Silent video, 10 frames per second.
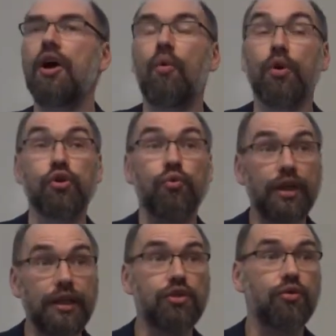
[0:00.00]
what you're
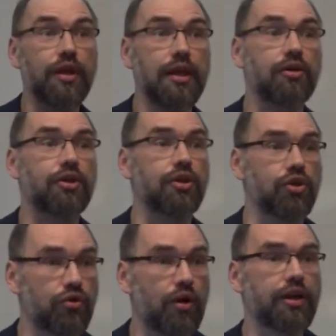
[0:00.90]
really doing here is
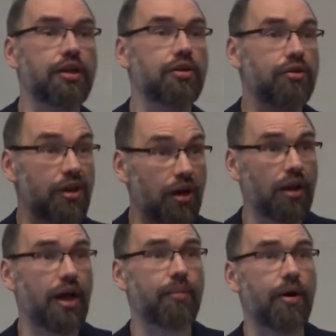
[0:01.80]
constructing your null
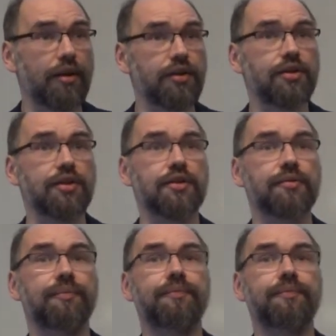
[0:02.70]
hypothesis,